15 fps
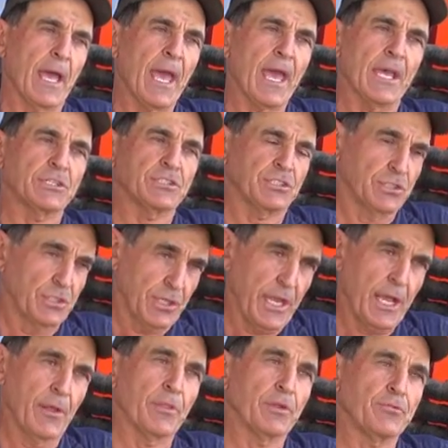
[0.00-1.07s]
ash
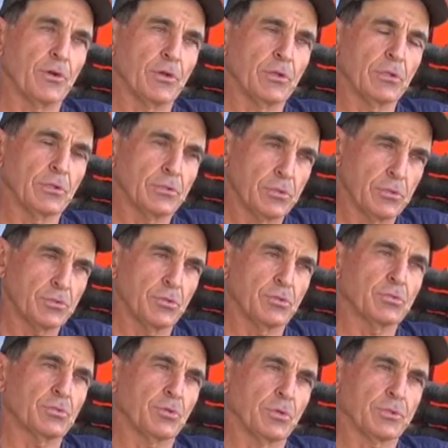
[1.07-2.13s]
down the drill to
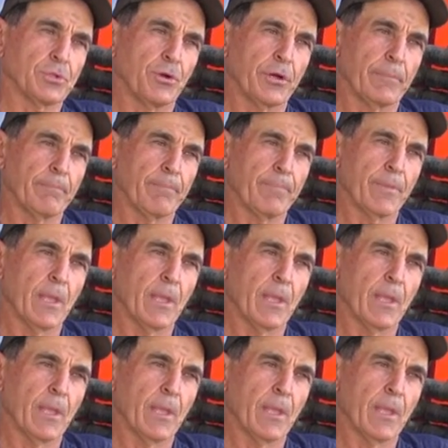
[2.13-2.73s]
suit the soil type.